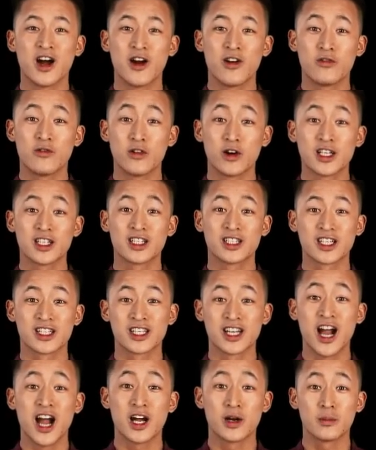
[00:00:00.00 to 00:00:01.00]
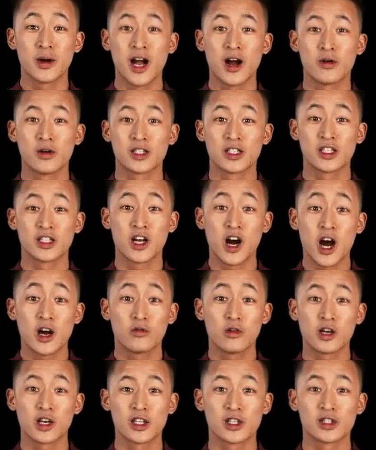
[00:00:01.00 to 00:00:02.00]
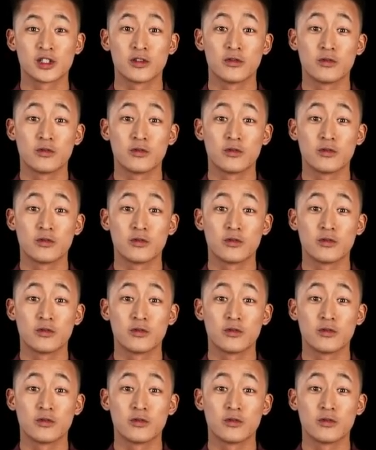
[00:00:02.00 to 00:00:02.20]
Frieza's attack power skyrockets to